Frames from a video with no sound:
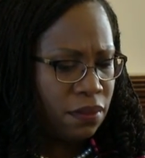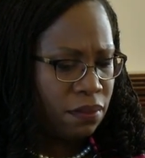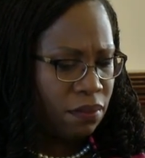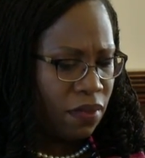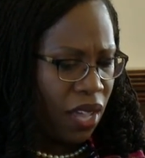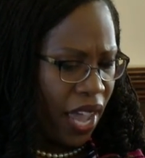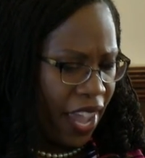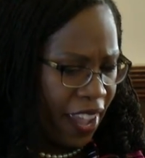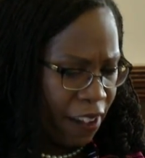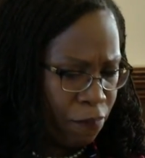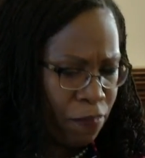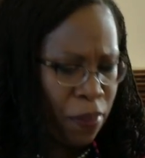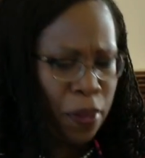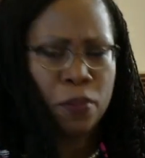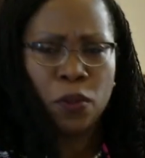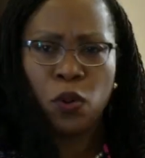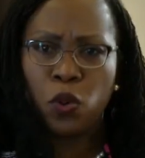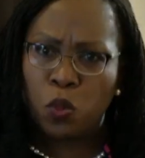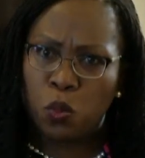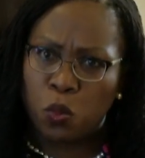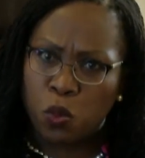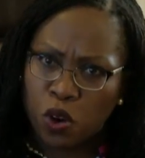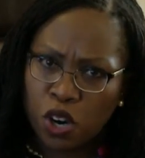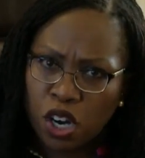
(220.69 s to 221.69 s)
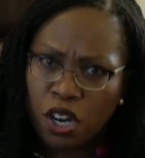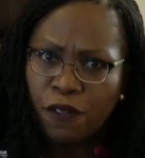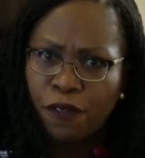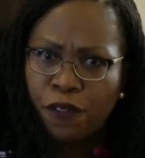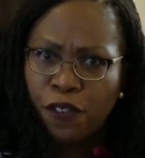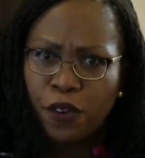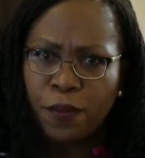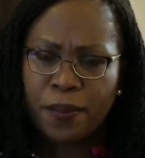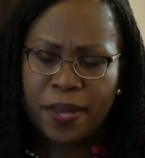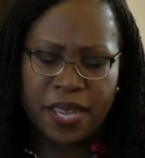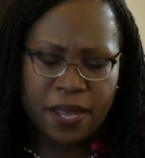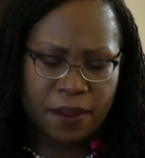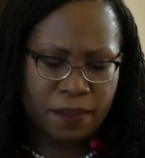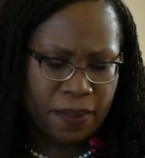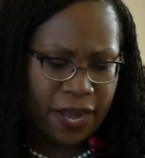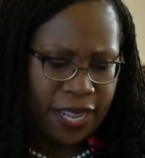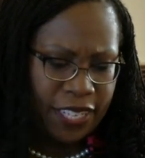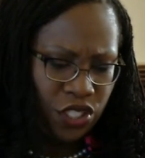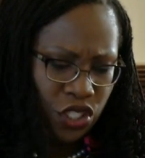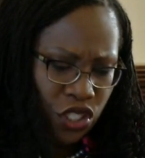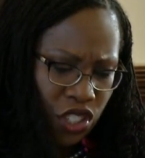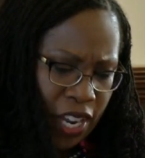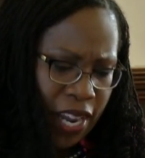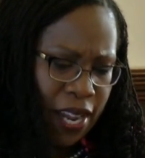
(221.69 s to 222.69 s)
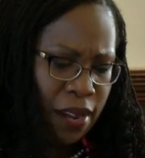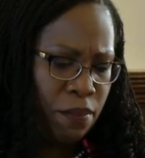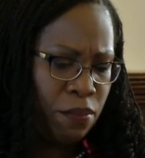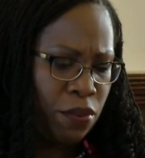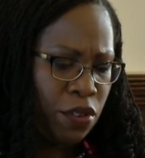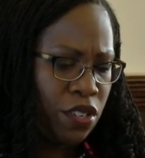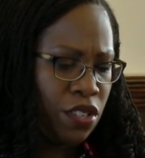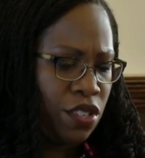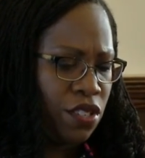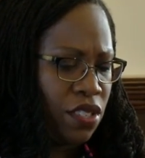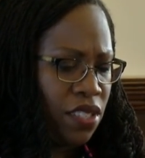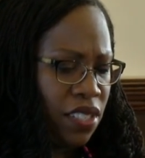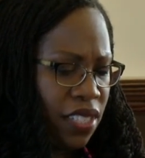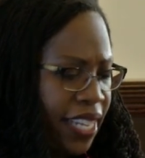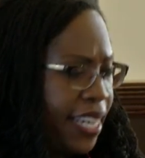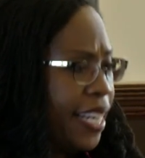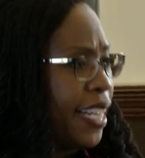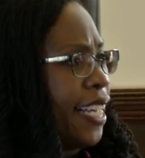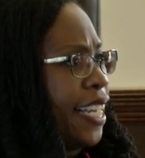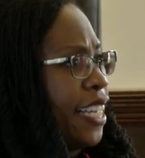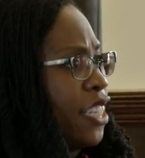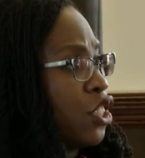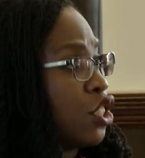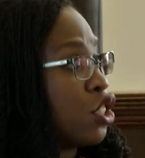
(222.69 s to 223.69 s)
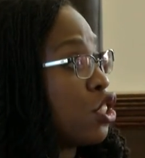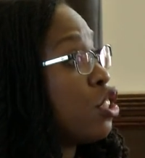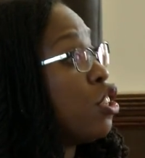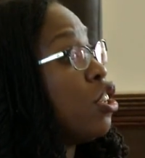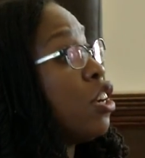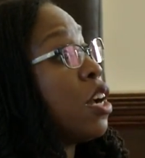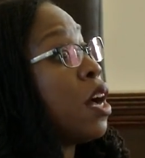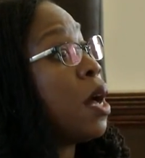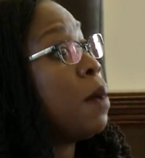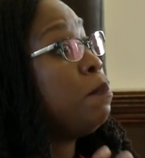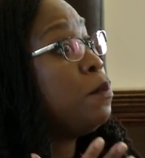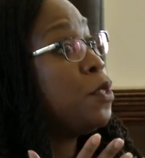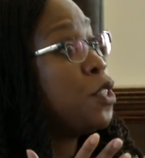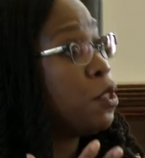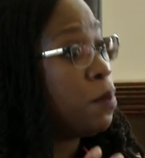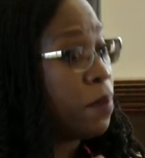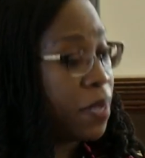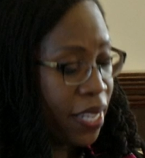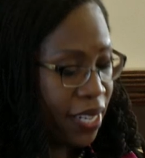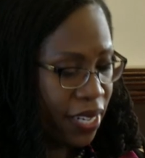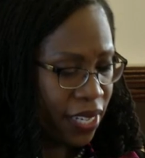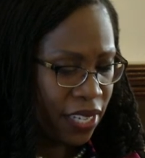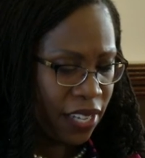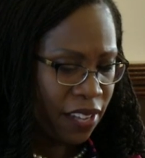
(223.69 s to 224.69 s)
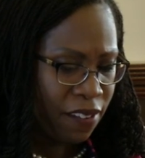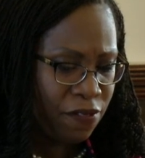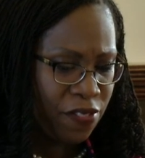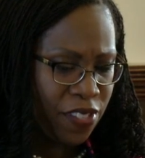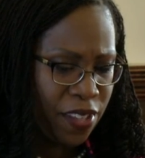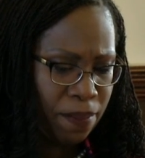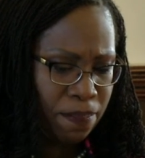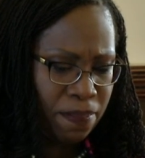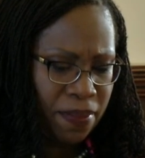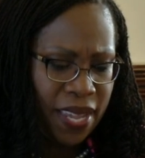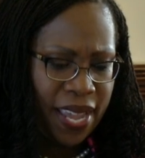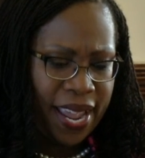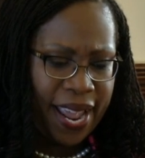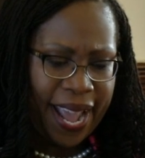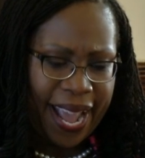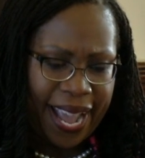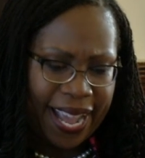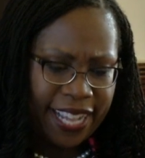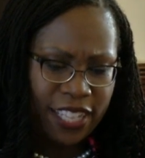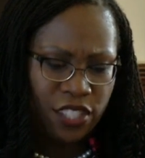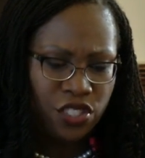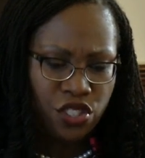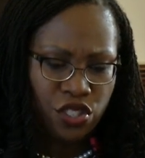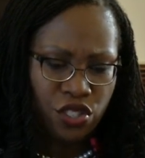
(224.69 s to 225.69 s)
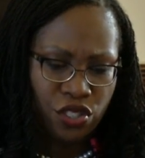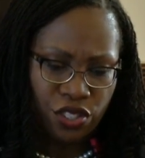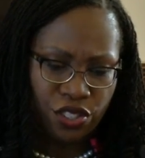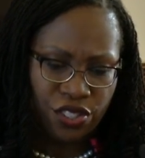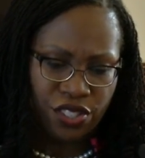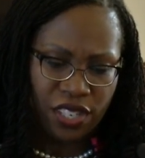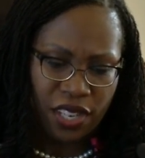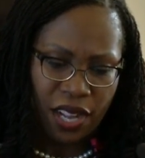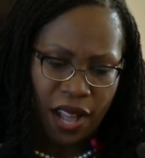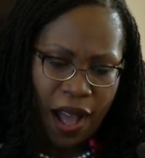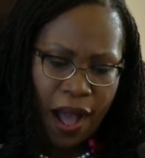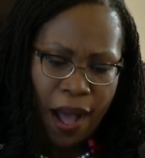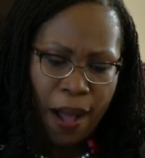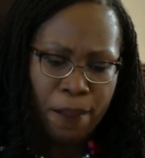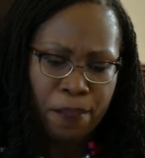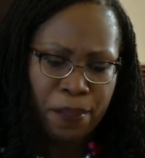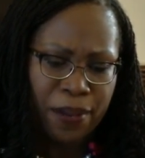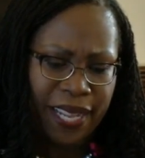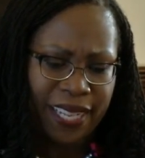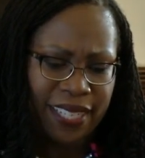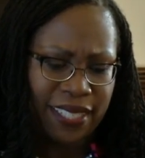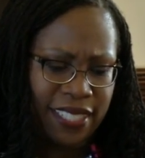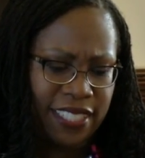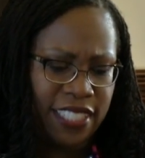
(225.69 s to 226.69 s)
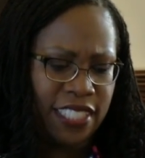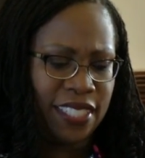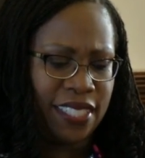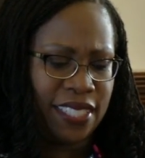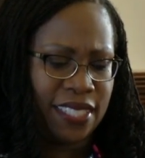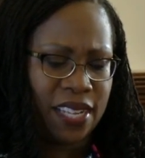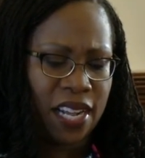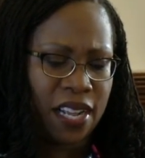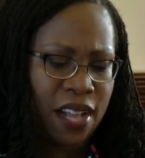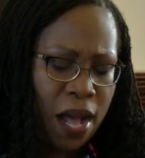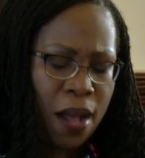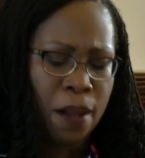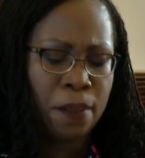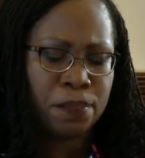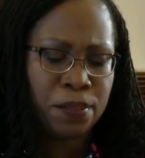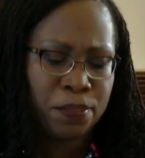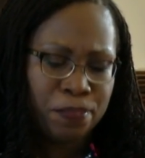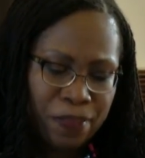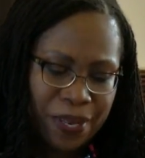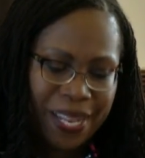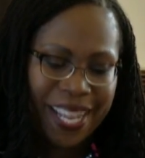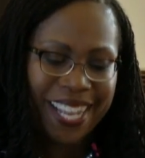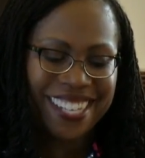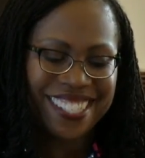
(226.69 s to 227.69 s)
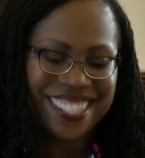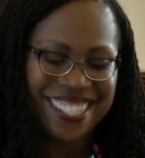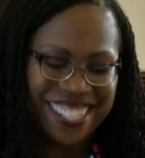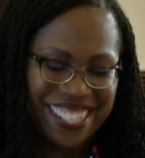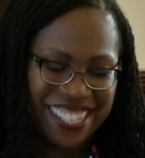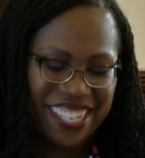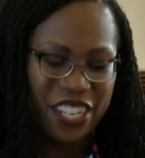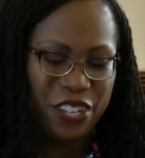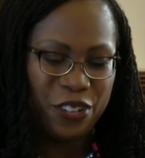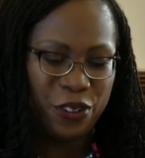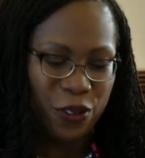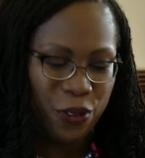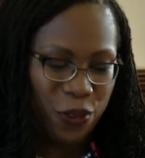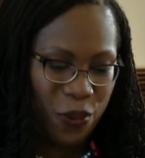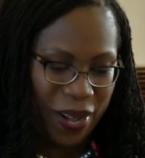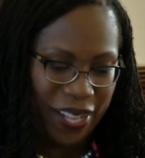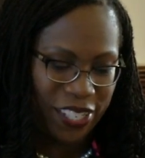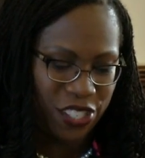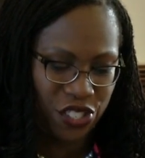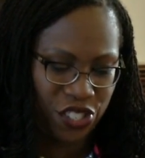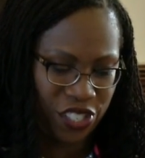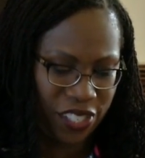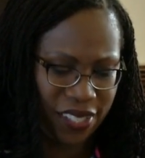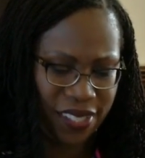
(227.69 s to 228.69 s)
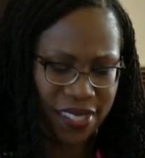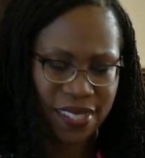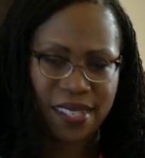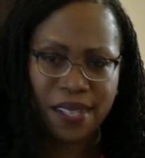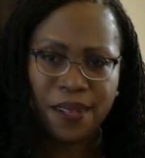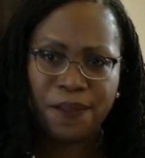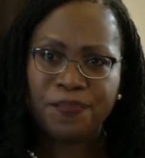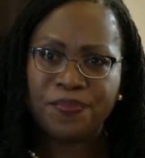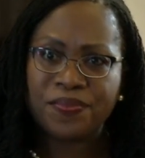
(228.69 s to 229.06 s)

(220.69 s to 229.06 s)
I have people who work for me in my chambers. Litigants look up to me to give them answers to complex legal questions.